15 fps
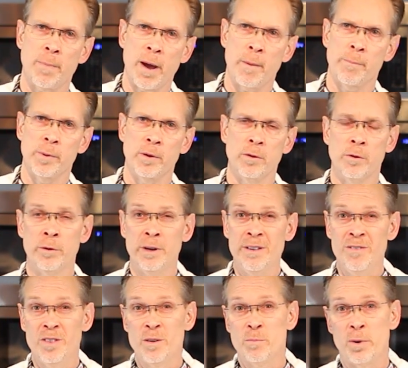pepper or
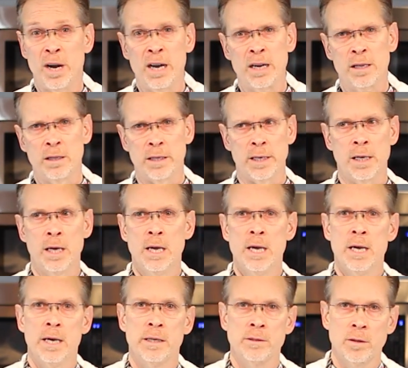even the broccoli,
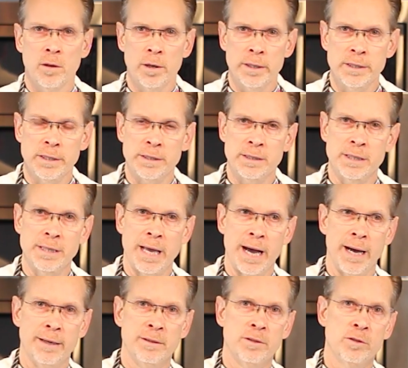as long as it's
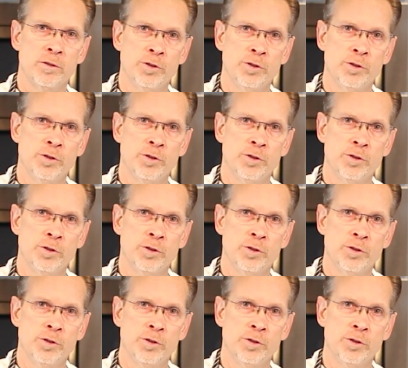not